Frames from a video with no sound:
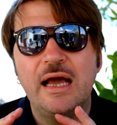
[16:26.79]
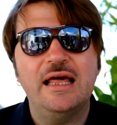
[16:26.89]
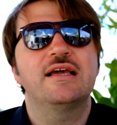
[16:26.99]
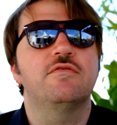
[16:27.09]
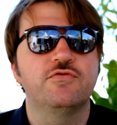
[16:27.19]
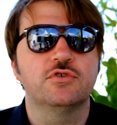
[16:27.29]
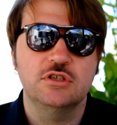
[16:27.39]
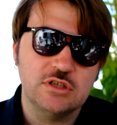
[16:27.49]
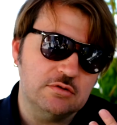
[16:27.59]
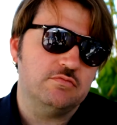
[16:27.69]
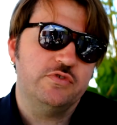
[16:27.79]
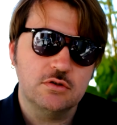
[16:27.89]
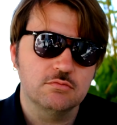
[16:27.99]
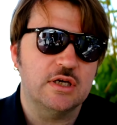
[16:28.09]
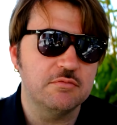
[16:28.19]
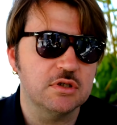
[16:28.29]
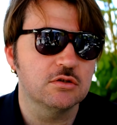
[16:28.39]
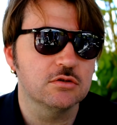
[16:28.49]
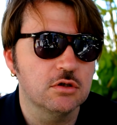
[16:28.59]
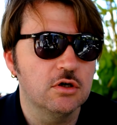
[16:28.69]
I like it for this, and
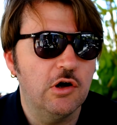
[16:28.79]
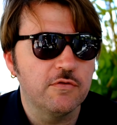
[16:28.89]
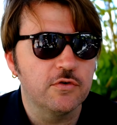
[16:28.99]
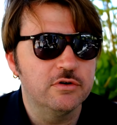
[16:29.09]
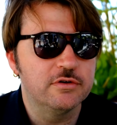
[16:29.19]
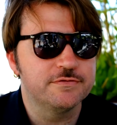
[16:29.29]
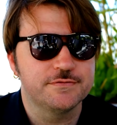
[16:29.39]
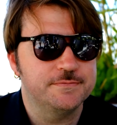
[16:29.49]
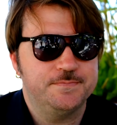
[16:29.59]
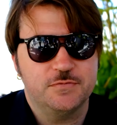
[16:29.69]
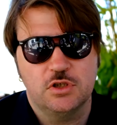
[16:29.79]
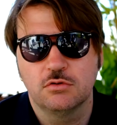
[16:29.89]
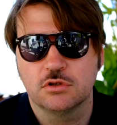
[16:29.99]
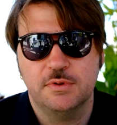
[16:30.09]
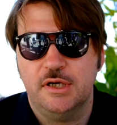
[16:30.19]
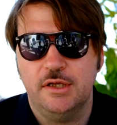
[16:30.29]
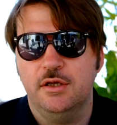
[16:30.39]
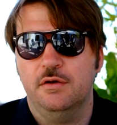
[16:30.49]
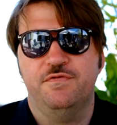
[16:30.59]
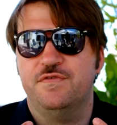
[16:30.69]
because of he was
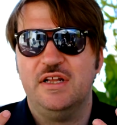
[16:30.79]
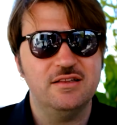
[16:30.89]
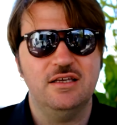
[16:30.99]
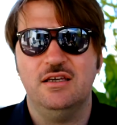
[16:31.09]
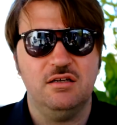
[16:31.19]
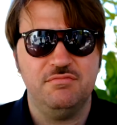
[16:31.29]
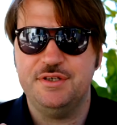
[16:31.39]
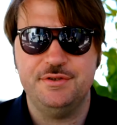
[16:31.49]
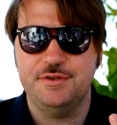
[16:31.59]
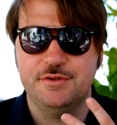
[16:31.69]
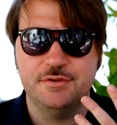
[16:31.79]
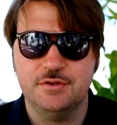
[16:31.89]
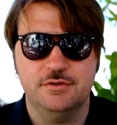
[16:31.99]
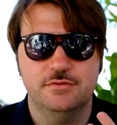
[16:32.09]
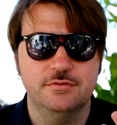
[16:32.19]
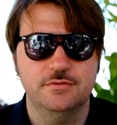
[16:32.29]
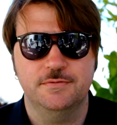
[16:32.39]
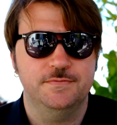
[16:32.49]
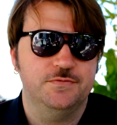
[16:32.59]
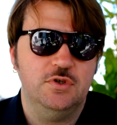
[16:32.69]
very friendly and very, you know,
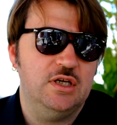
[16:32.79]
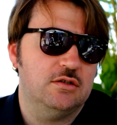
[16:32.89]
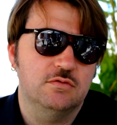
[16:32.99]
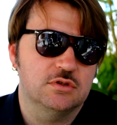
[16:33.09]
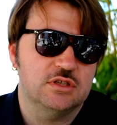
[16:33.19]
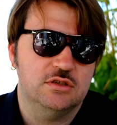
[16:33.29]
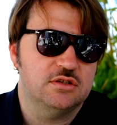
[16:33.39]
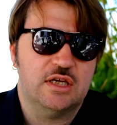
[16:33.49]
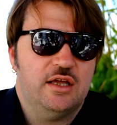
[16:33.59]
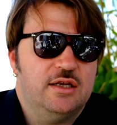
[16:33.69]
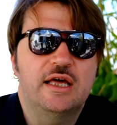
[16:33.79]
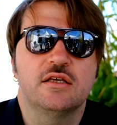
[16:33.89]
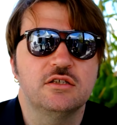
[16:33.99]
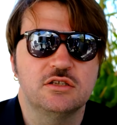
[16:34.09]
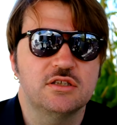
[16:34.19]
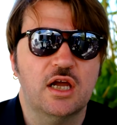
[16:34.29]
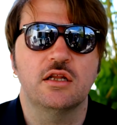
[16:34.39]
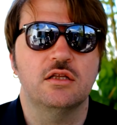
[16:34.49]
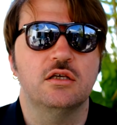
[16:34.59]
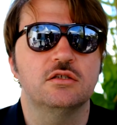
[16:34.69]
well, he was I like his
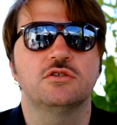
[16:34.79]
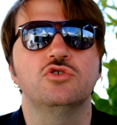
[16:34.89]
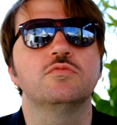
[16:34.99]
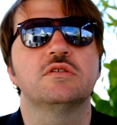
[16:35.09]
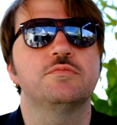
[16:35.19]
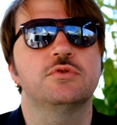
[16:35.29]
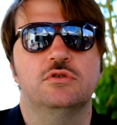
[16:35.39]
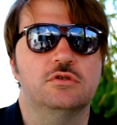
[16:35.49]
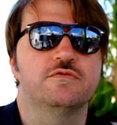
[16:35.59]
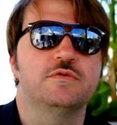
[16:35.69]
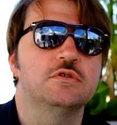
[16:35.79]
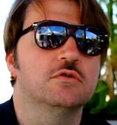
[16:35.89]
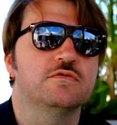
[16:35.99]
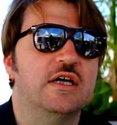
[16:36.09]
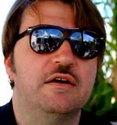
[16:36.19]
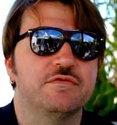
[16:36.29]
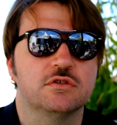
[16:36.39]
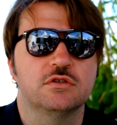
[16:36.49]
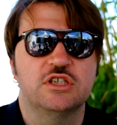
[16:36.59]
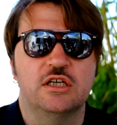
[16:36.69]
integrity, his human point of view of
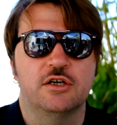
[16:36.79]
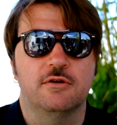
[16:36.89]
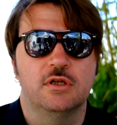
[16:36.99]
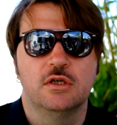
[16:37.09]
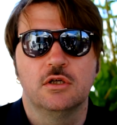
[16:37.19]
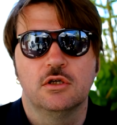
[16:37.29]
life in general.